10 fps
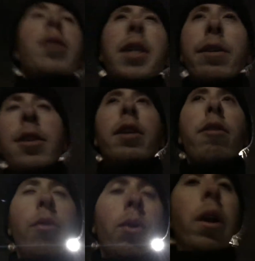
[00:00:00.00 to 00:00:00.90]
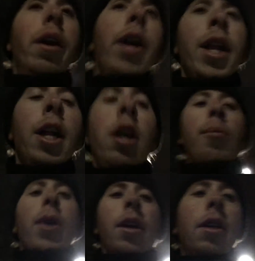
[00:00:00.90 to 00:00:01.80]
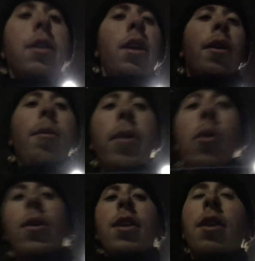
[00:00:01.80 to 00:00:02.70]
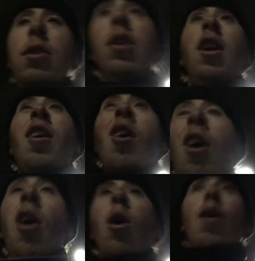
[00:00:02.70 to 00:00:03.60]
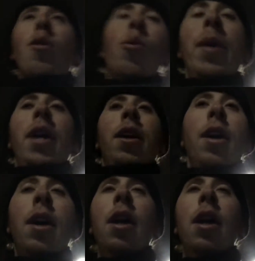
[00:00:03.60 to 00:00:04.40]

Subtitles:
instead of 6-4, because I'm gonna be going to see Aquaman